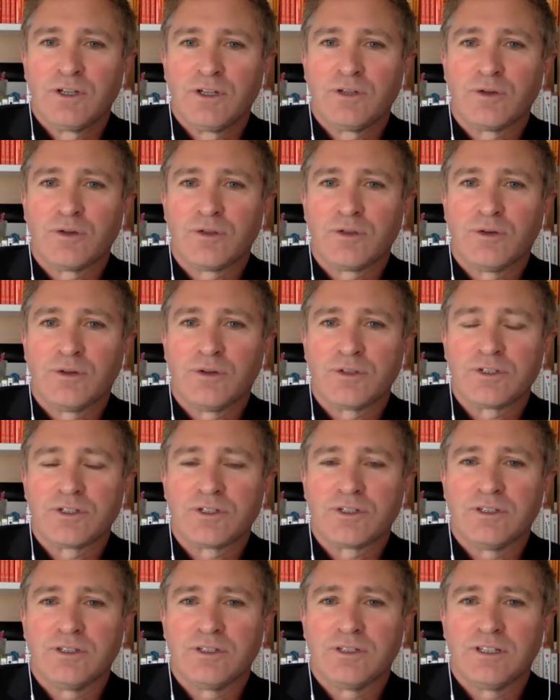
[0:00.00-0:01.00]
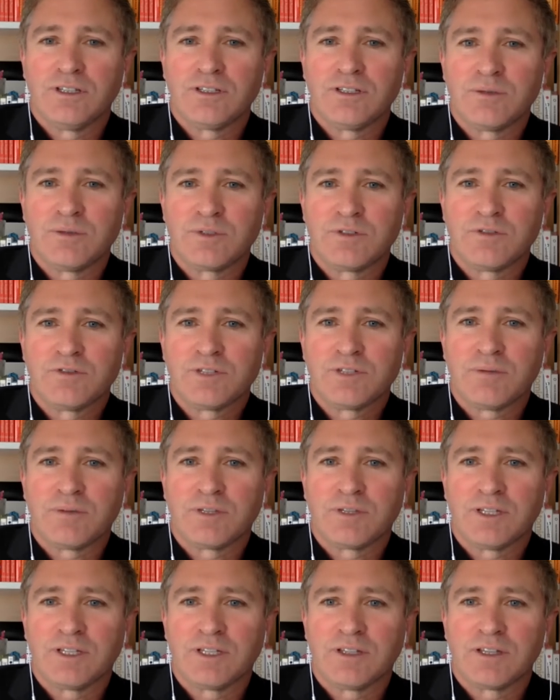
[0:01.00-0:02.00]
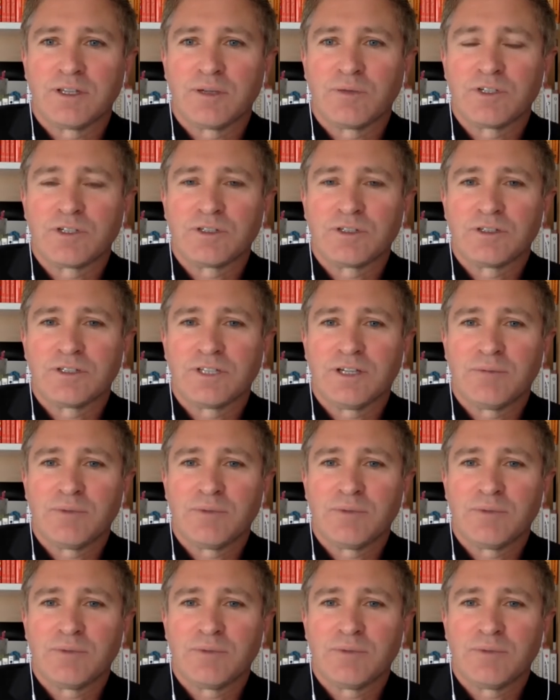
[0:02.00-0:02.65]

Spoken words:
thoughts in terms of something that you think we should